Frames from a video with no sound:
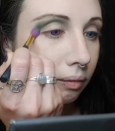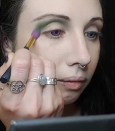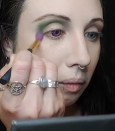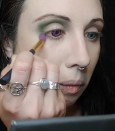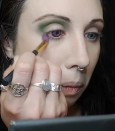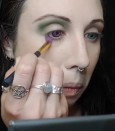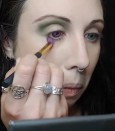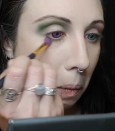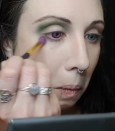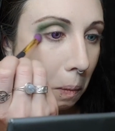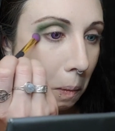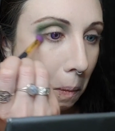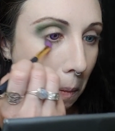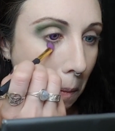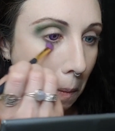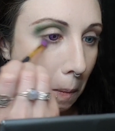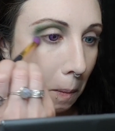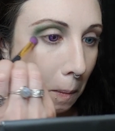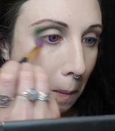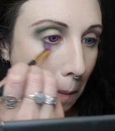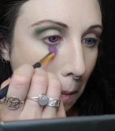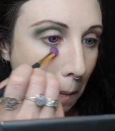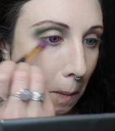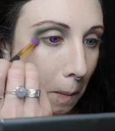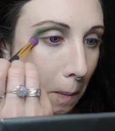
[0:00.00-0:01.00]
And then
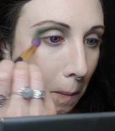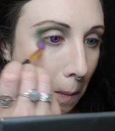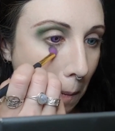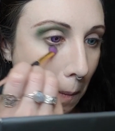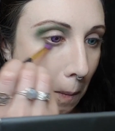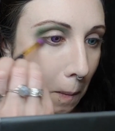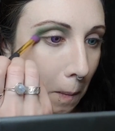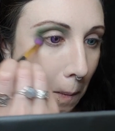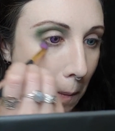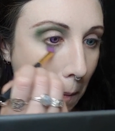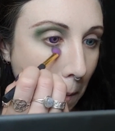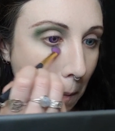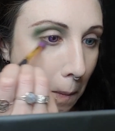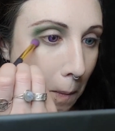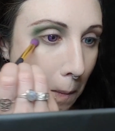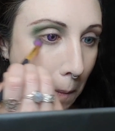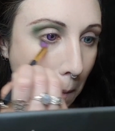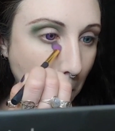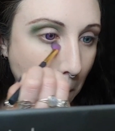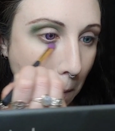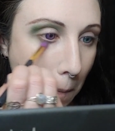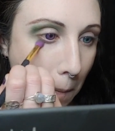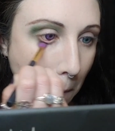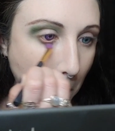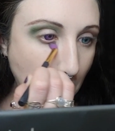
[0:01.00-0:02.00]
dragging that under
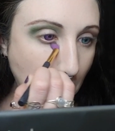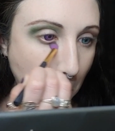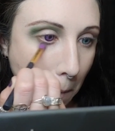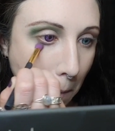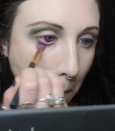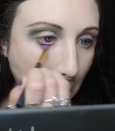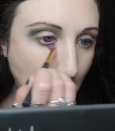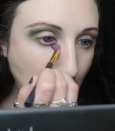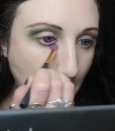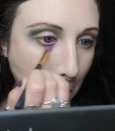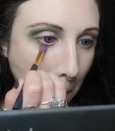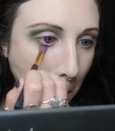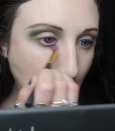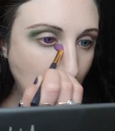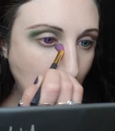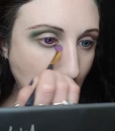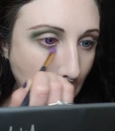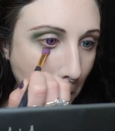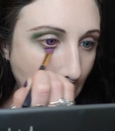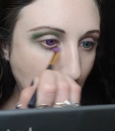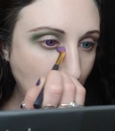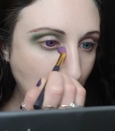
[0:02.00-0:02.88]
my eye as well.